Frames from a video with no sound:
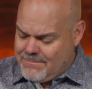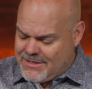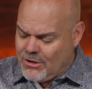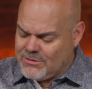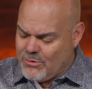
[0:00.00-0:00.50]

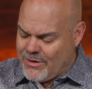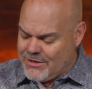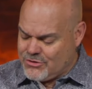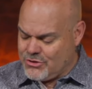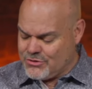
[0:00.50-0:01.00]
But the ultimate way
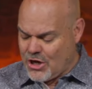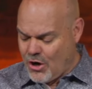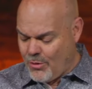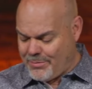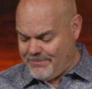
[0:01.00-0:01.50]
you choose
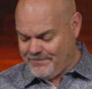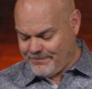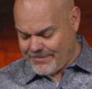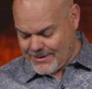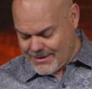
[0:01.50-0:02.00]
hope,
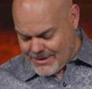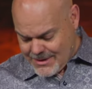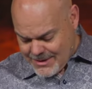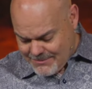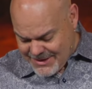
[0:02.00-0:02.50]

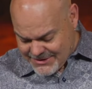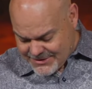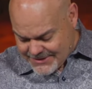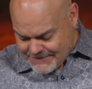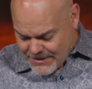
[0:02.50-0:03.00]
it
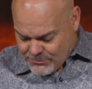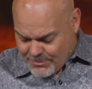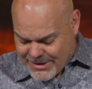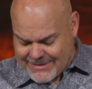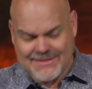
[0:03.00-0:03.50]
means
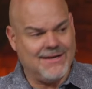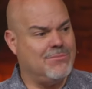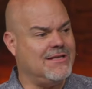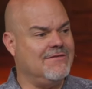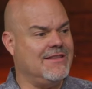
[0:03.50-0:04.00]
repenting
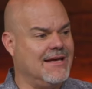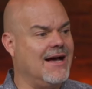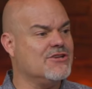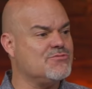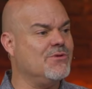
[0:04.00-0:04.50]
and believing the
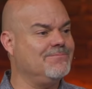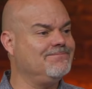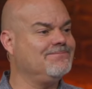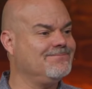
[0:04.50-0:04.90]
gospel.